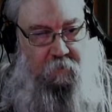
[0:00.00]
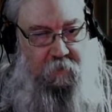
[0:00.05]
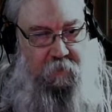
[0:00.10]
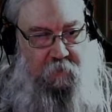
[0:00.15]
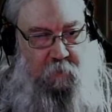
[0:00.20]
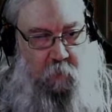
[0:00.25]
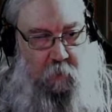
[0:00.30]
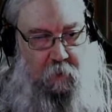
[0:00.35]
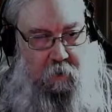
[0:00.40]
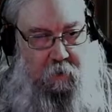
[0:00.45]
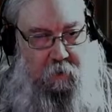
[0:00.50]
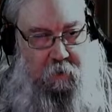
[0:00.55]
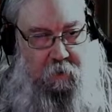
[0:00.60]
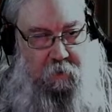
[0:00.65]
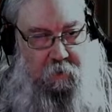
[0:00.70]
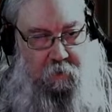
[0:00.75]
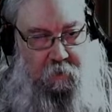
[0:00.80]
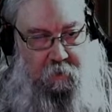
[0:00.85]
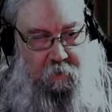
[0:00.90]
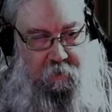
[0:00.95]

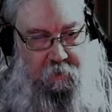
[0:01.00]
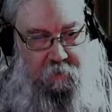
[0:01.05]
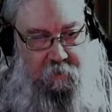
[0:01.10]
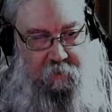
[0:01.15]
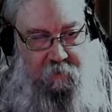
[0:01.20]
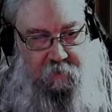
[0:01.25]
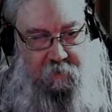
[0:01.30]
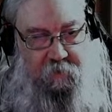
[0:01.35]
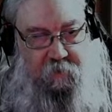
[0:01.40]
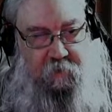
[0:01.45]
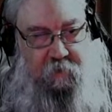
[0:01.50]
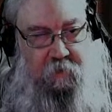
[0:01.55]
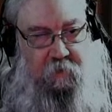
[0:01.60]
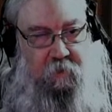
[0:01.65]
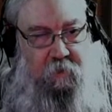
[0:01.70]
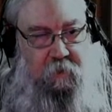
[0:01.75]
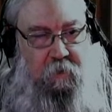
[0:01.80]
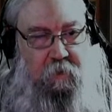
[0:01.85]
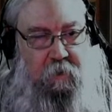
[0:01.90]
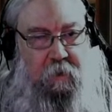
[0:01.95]
is,
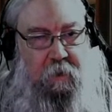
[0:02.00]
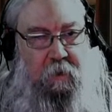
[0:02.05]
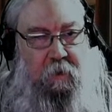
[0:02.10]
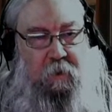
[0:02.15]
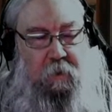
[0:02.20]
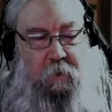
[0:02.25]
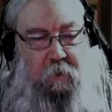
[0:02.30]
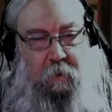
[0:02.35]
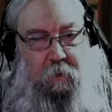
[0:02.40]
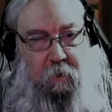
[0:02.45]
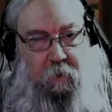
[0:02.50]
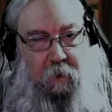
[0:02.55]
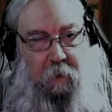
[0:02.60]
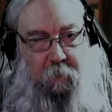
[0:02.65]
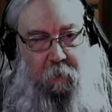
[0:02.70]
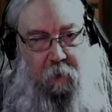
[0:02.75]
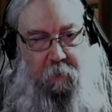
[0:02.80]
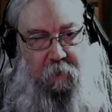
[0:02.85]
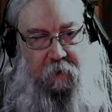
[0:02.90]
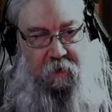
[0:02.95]

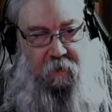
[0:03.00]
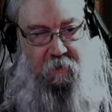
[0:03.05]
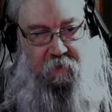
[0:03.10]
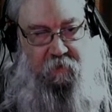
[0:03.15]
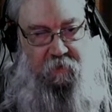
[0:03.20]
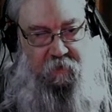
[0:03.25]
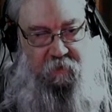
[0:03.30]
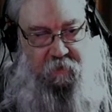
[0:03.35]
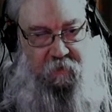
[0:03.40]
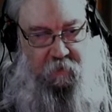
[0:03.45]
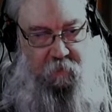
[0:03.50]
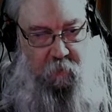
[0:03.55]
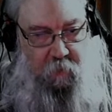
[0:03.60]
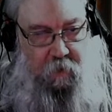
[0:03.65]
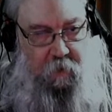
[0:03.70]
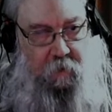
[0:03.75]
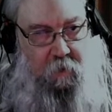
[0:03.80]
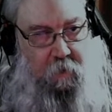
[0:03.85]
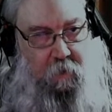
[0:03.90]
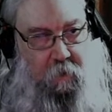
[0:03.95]
how many pages is this
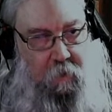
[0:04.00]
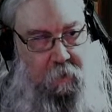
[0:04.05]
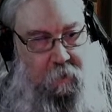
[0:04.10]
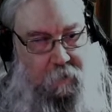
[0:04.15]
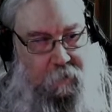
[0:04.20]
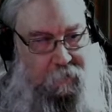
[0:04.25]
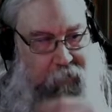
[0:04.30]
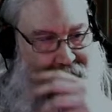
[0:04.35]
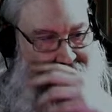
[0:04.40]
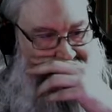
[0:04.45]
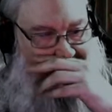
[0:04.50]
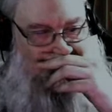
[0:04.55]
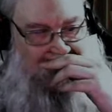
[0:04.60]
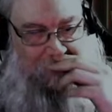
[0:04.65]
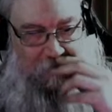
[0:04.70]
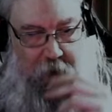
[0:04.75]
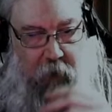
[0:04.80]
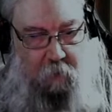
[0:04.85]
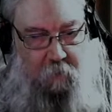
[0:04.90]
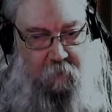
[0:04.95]
one? Yes, I
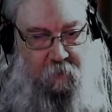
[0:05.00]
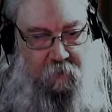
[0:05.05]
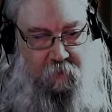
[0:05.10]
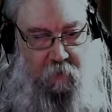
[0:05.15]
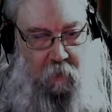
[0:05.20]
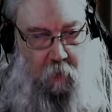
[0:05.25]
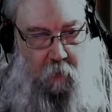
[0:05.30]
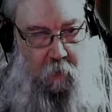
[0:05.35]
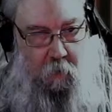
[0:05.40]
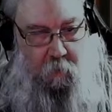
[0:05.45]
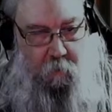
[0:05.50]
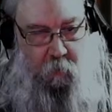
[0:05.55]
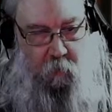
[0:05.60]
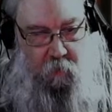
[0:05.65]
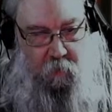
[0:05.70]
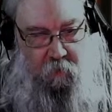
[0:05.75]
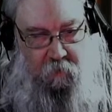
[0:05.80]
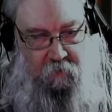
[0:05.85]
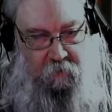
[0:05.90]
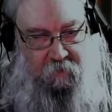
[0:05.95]
don't care if it's an
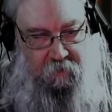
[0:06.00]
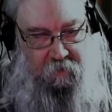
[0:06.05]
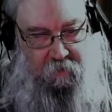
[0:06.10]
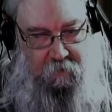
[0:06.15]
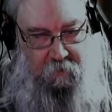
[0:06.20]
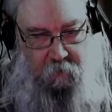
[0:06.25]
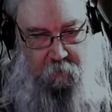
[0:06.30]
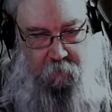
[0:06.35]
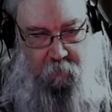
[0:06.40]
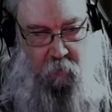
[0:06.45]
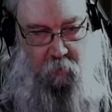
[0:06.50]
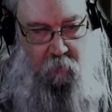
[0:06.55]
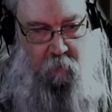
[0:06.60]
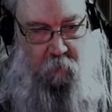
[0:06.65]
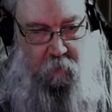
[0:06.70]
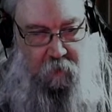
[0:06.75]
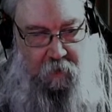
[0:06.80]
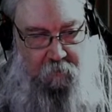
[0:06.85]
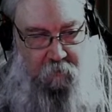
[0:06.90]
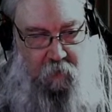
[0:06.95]
Audible book,
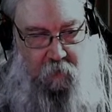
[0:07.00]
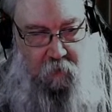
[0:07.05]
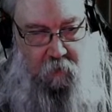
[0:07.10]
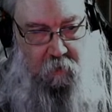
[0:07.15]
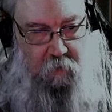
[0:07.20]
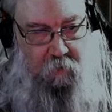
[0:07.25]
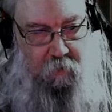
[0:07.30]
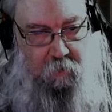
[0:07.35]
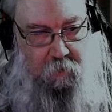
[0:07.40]
whatever.